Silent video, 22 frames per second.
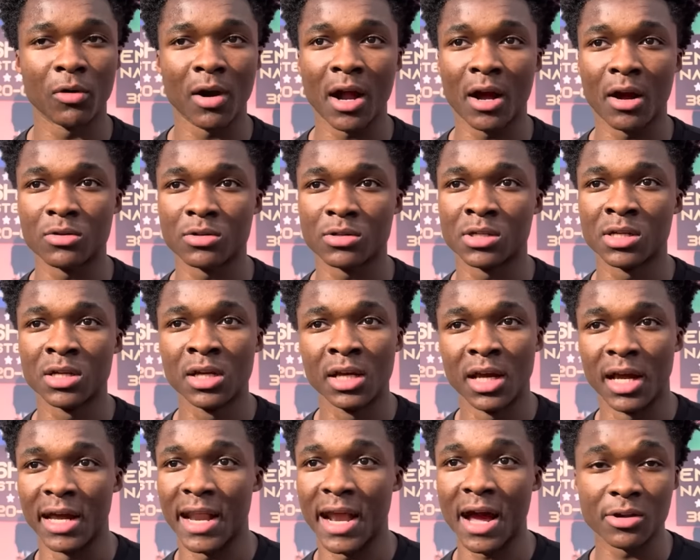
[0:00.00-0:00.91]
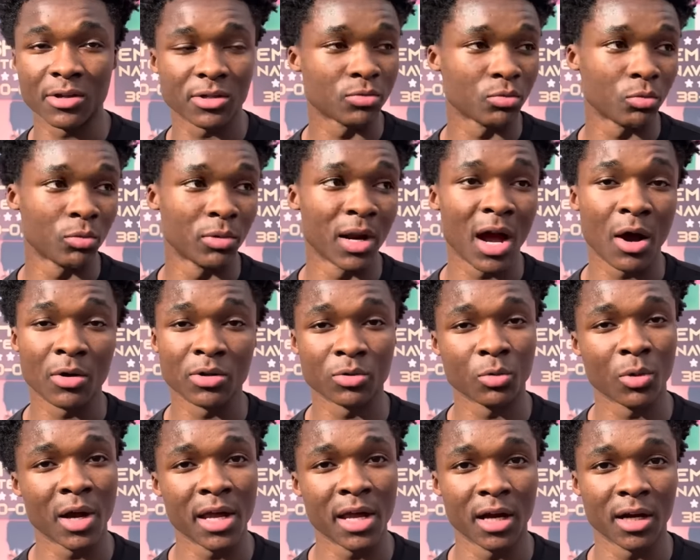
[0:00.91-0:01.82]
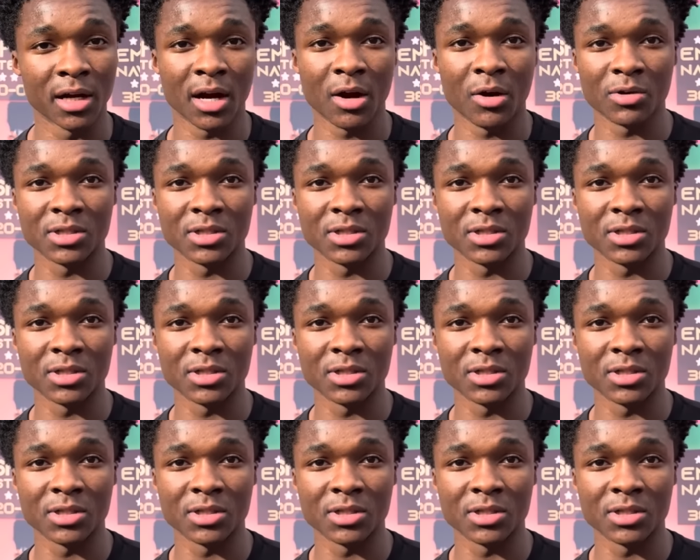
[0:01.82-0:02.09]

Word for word: rounds, and that was when I was way younger.